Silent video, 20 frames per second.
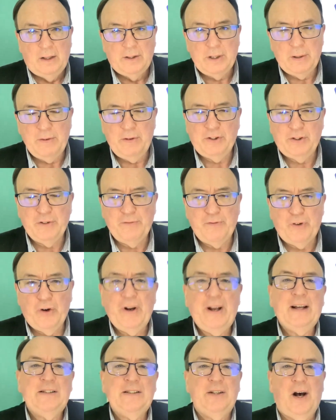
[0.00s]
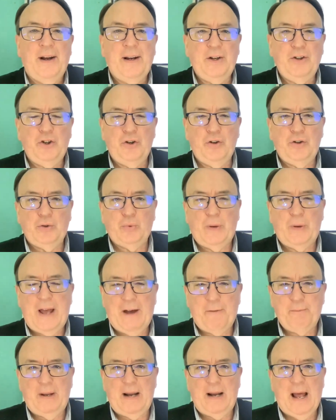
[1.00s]
So in some very exciting news, we
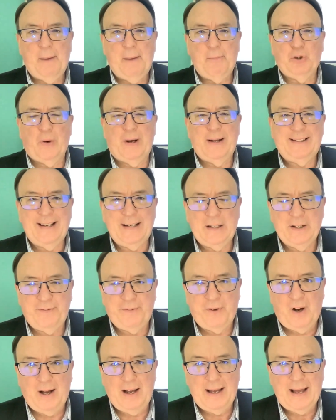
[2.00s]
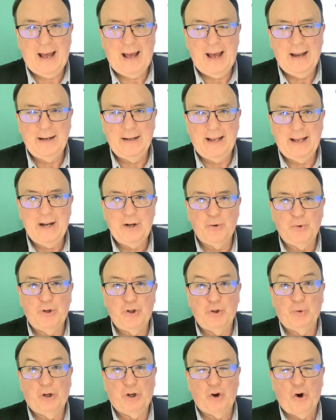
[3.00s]
have been able to identify and enter
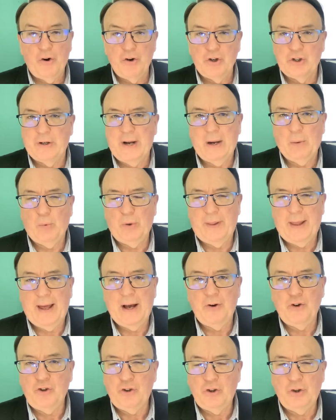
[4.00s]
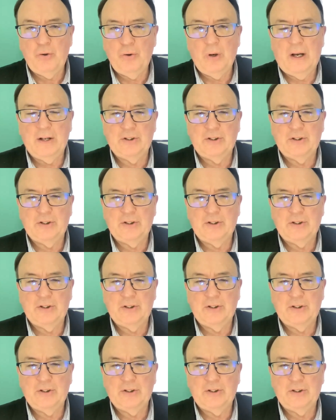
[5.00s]
into a contract with our new